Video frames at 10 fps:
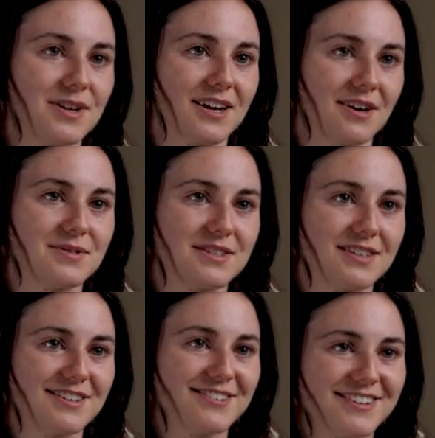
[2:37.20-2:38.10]
when it comes
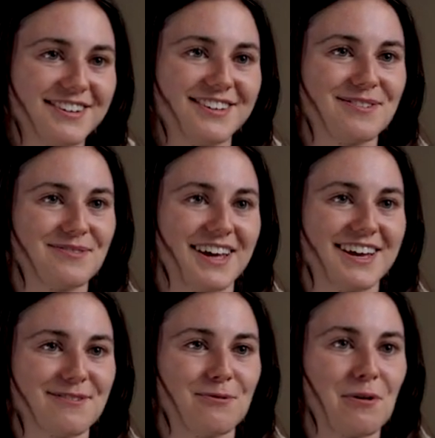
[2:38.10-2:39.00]
to
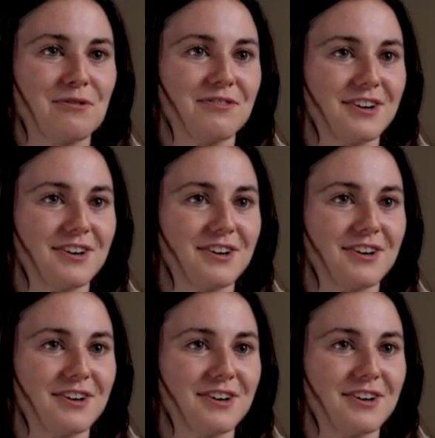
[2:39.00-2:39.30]
like what we've